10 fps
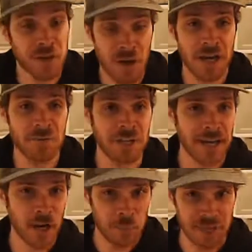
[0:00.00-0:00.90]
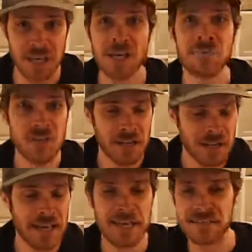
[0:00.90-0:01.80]
I'd been helping him, and then
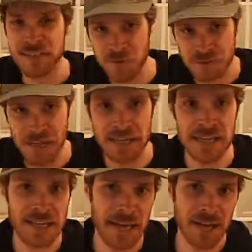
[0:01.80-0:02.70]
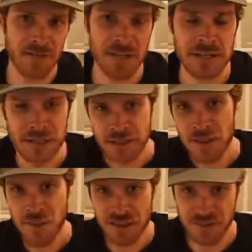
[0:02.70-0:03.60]
as he was kind of getting out of it,
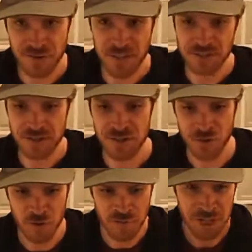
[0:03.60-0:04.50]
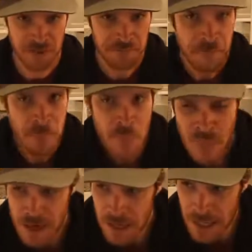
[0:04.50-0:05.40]
things transitioned over to me.
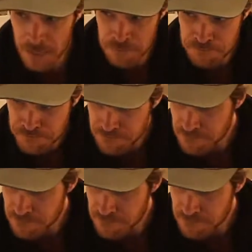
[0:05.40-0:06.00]
And